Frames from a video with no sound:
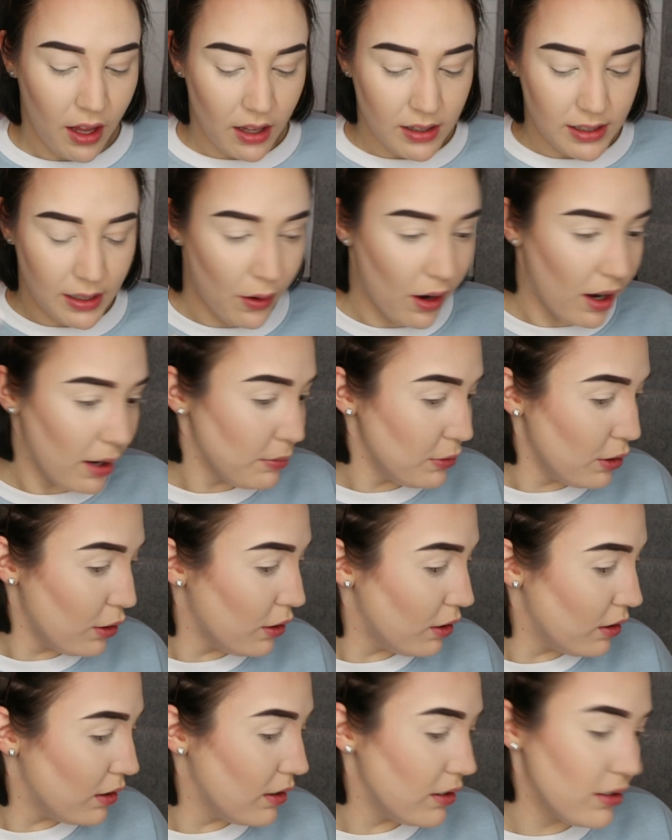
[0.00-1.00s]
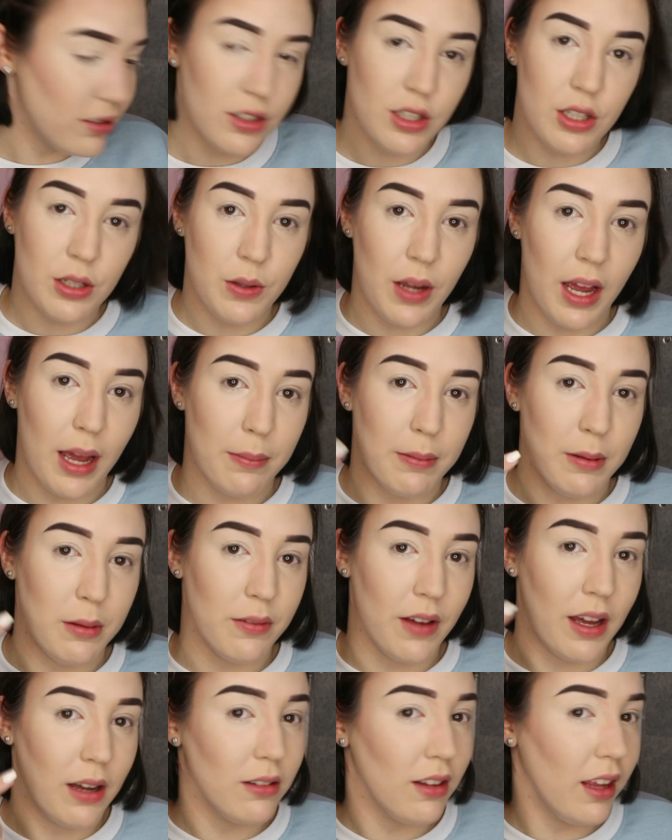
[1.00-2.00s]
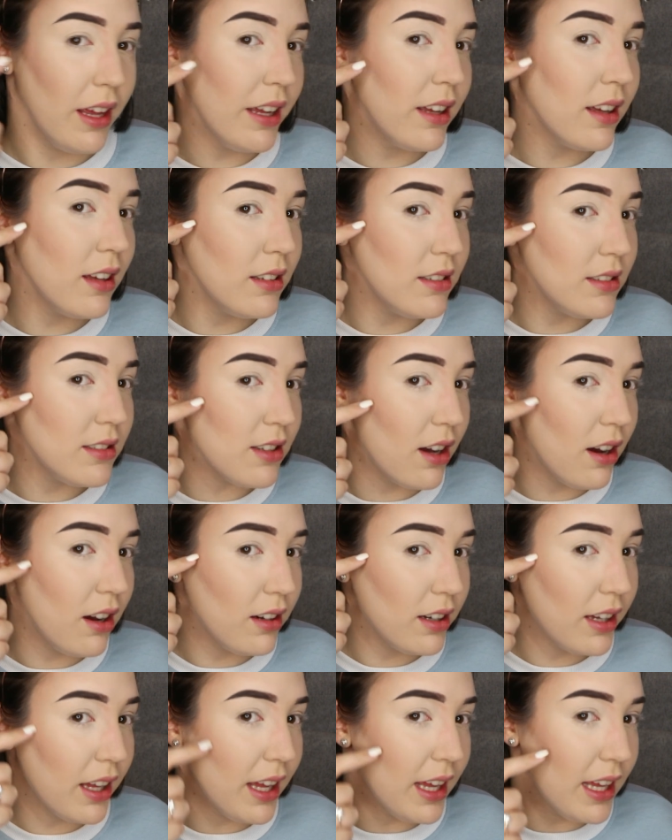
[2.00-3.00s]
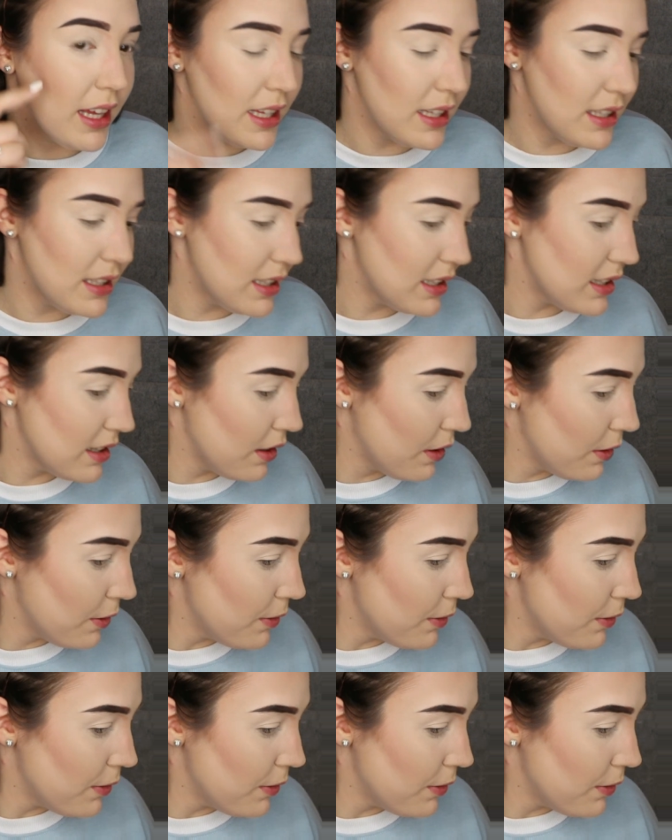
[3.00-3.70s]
Now I'm not too happy with how like dark it is,